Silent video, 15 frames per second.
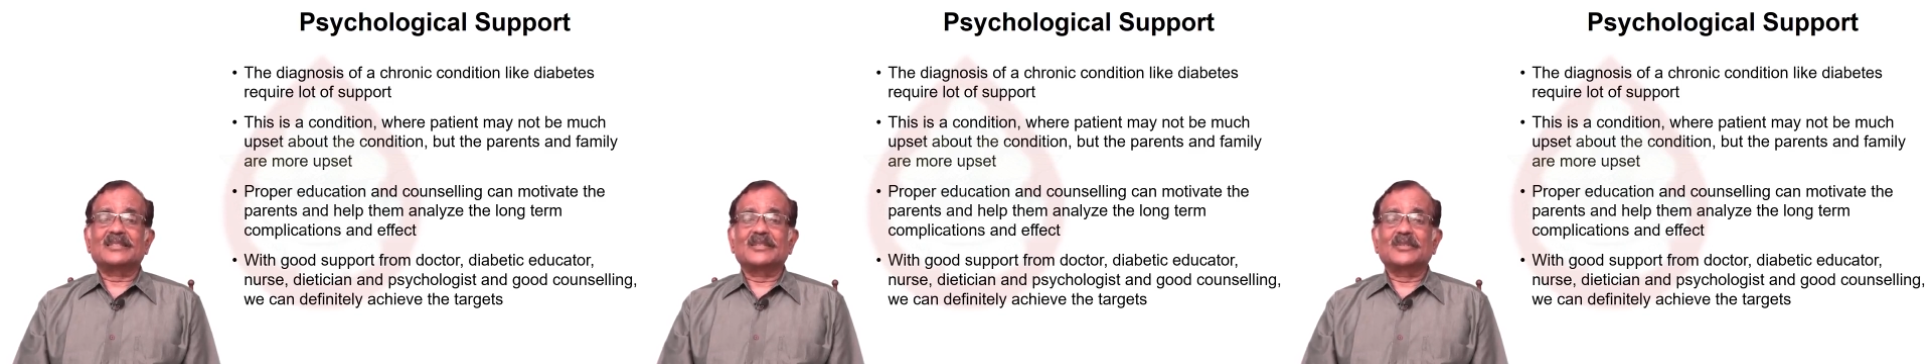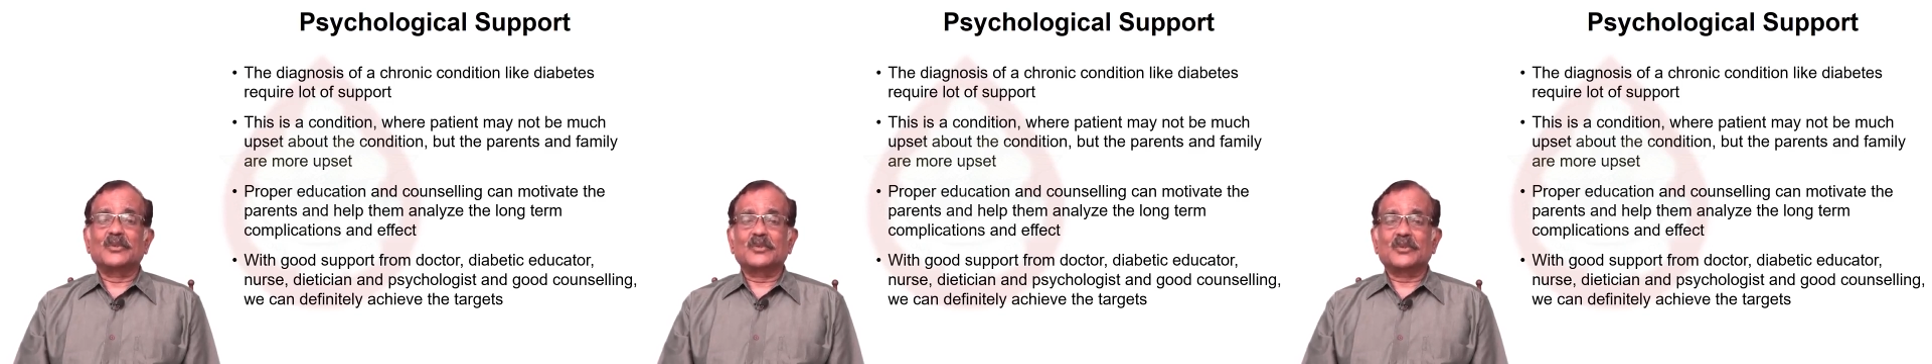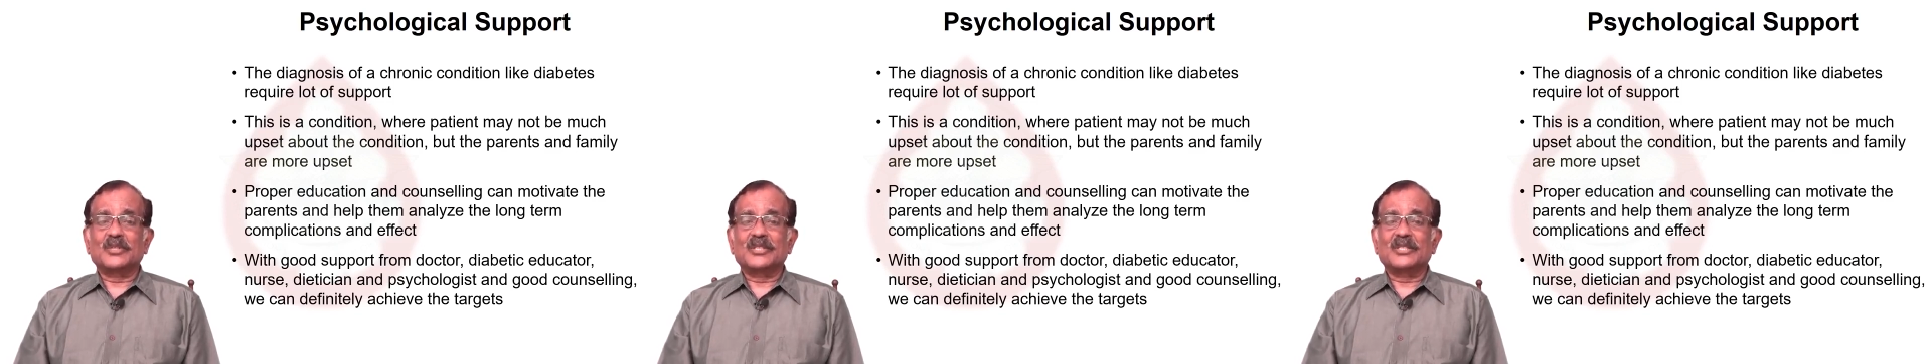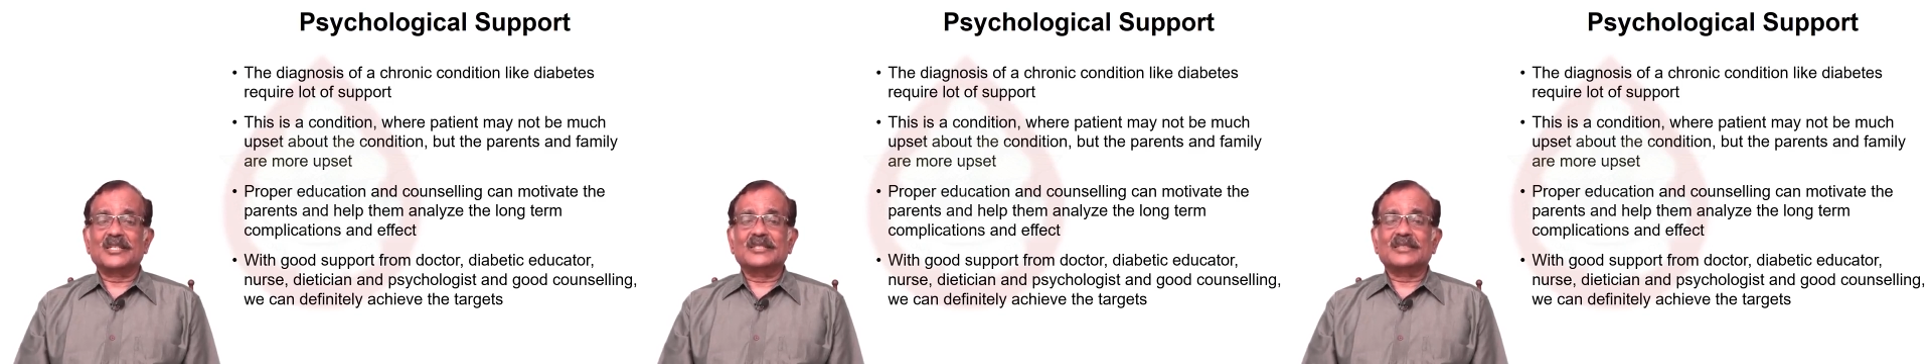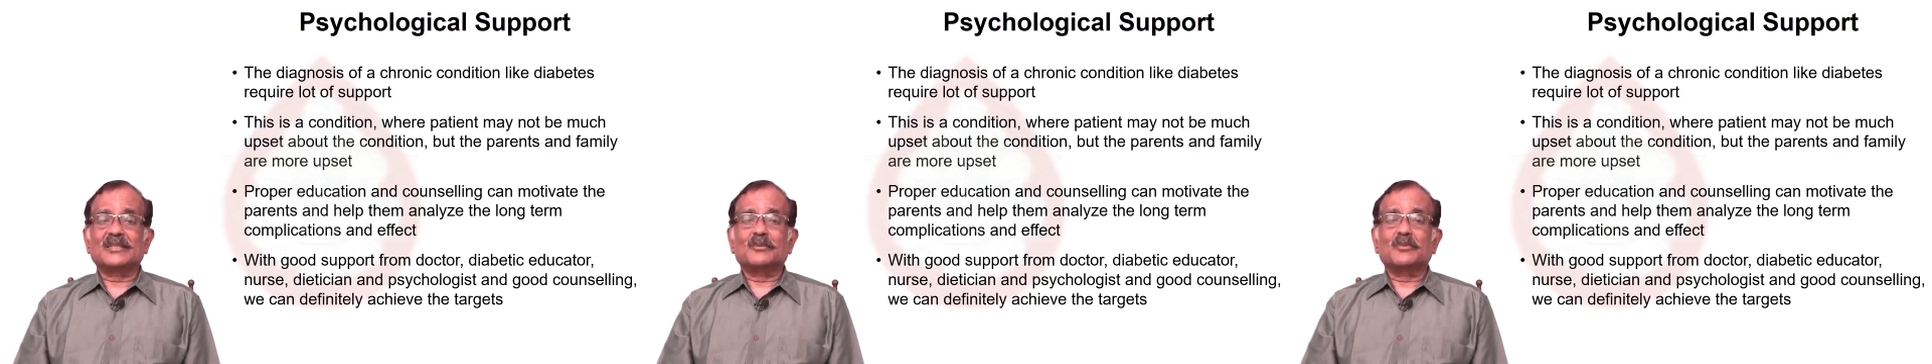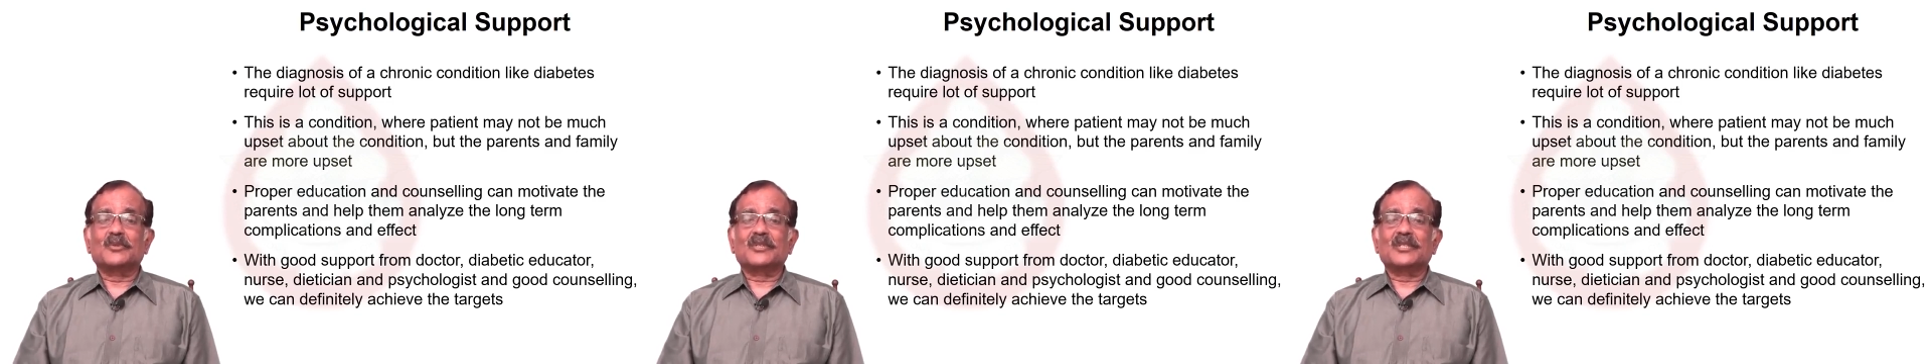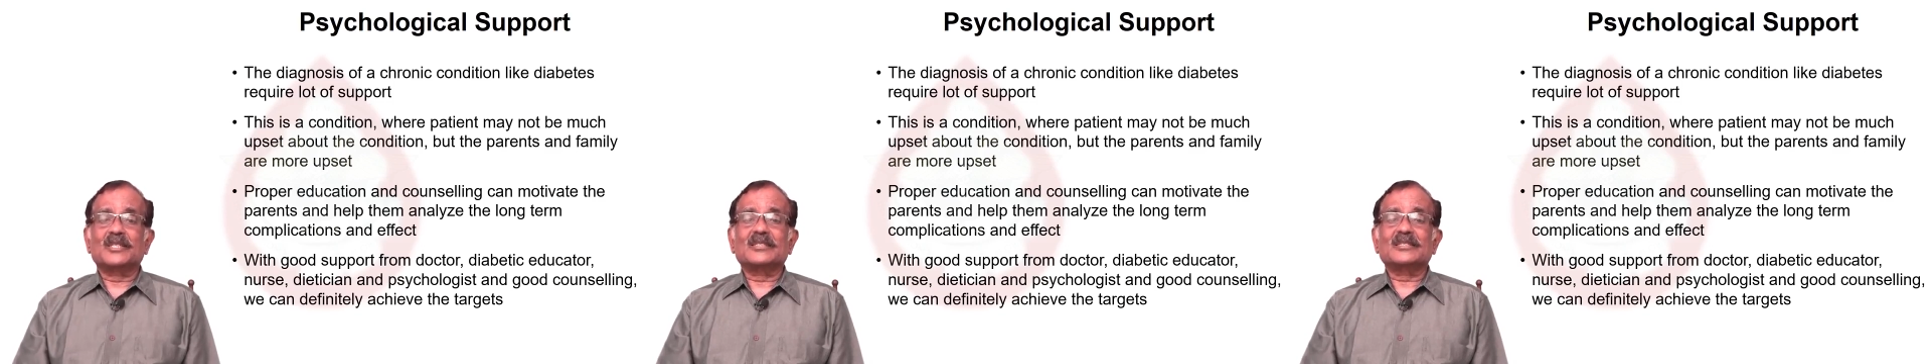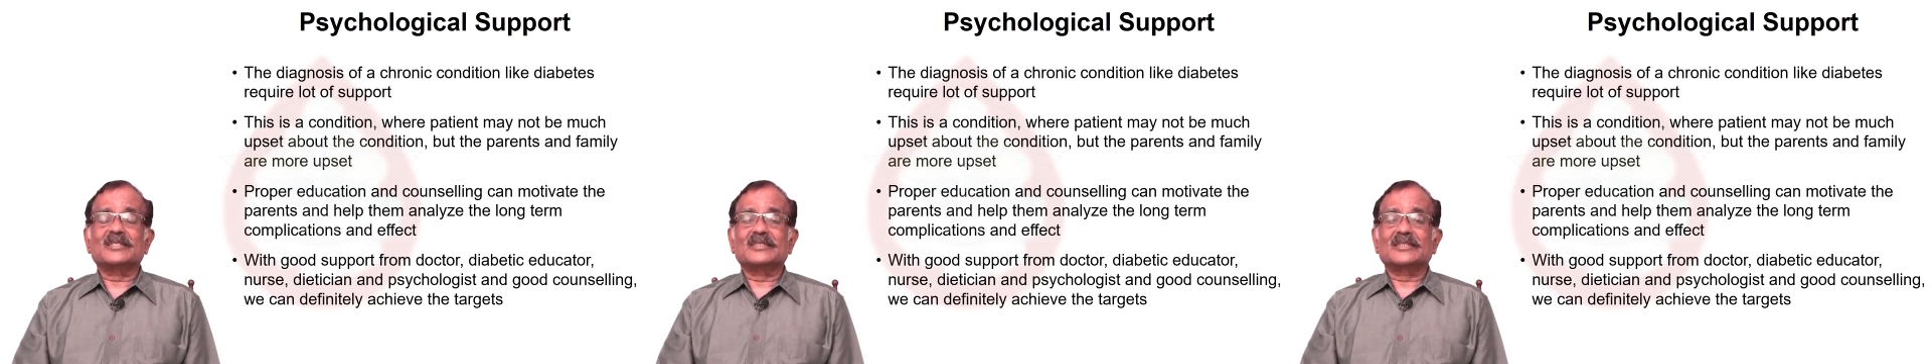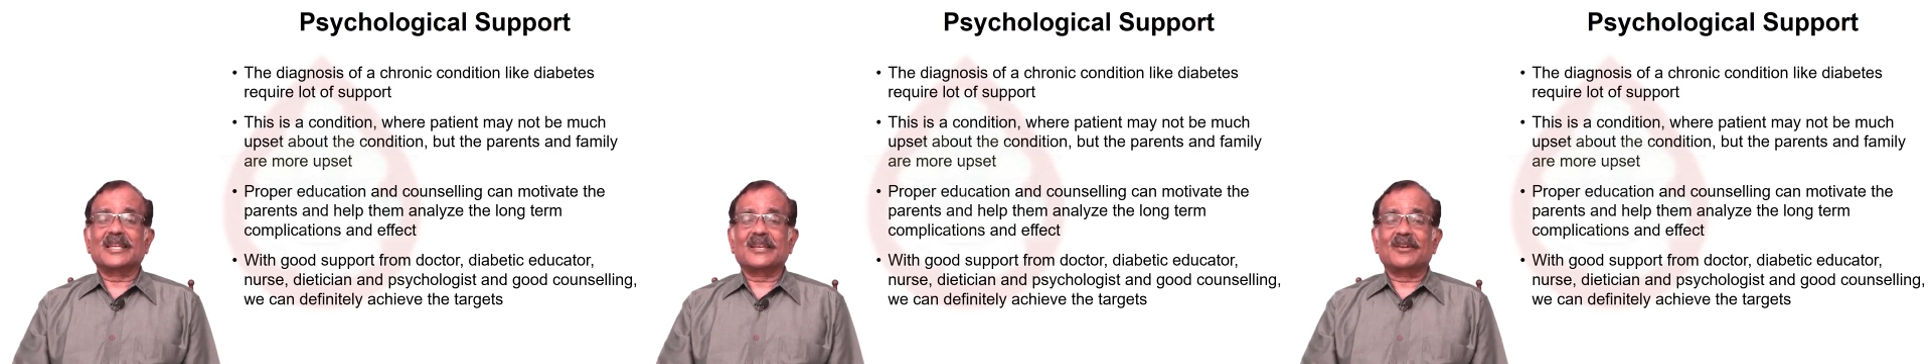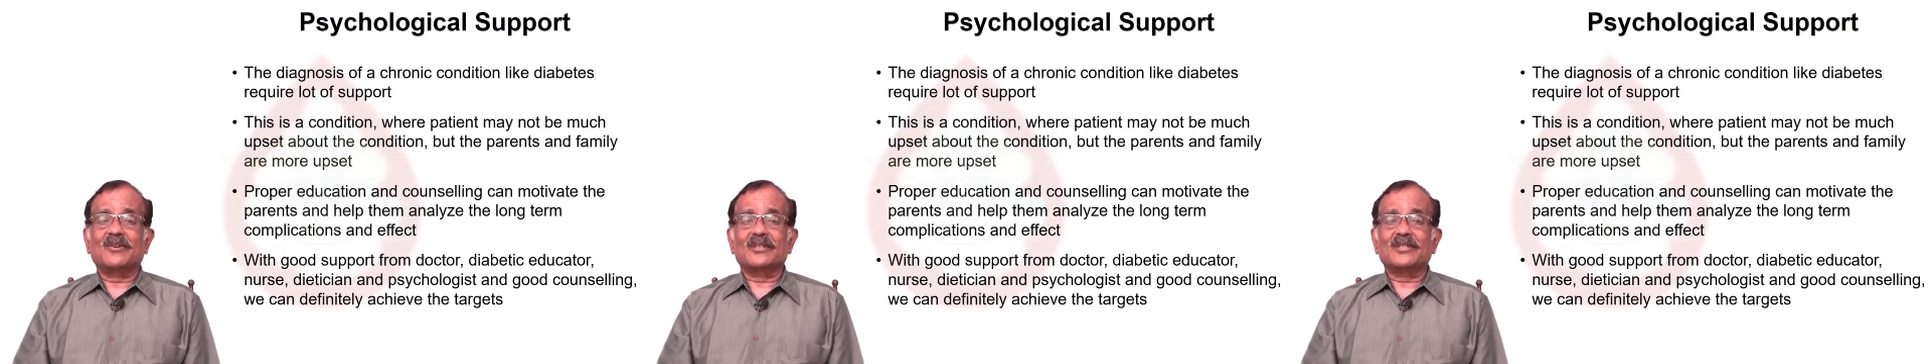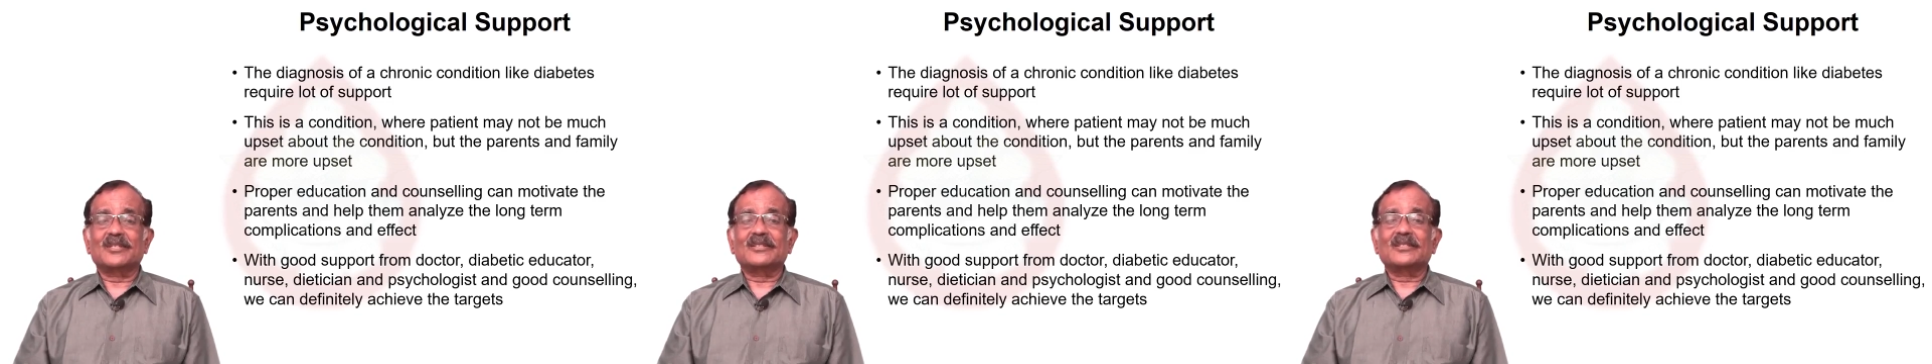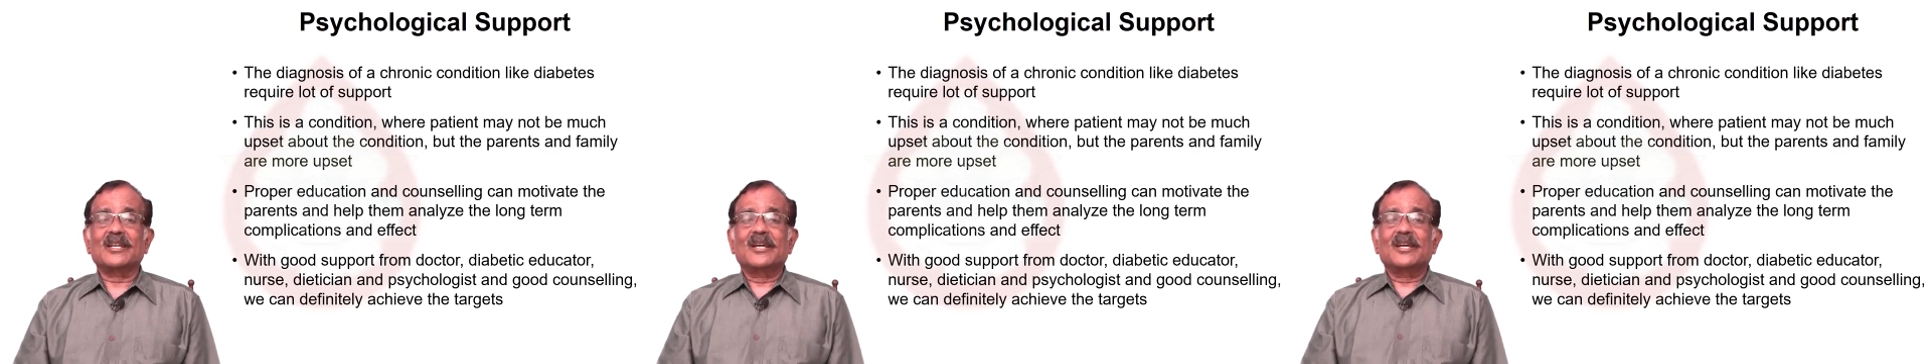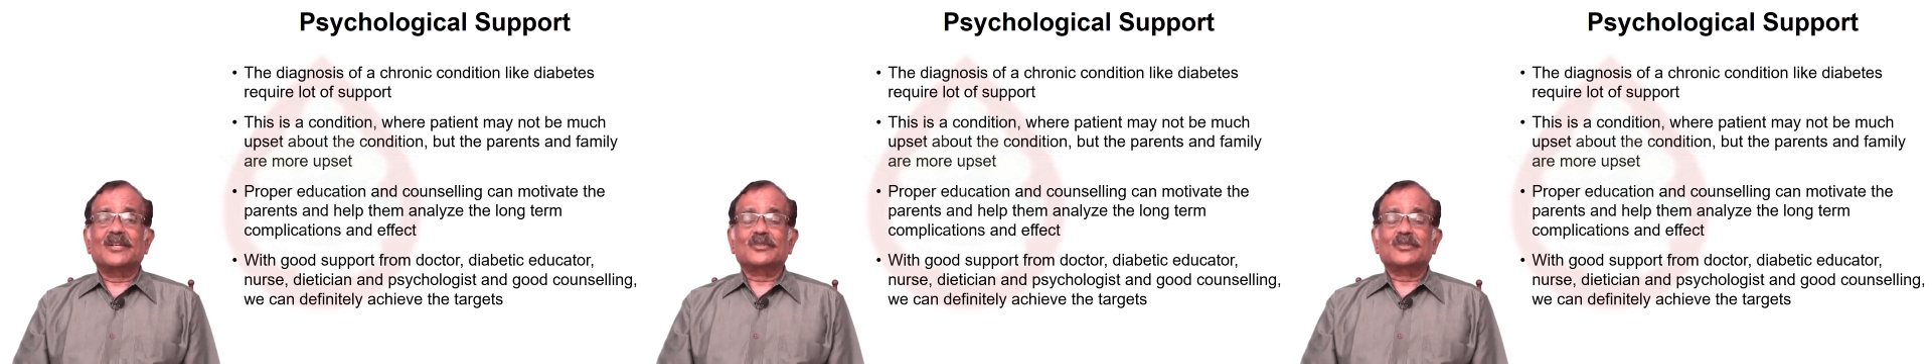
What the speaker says: the nutrition supporters, the psychologist.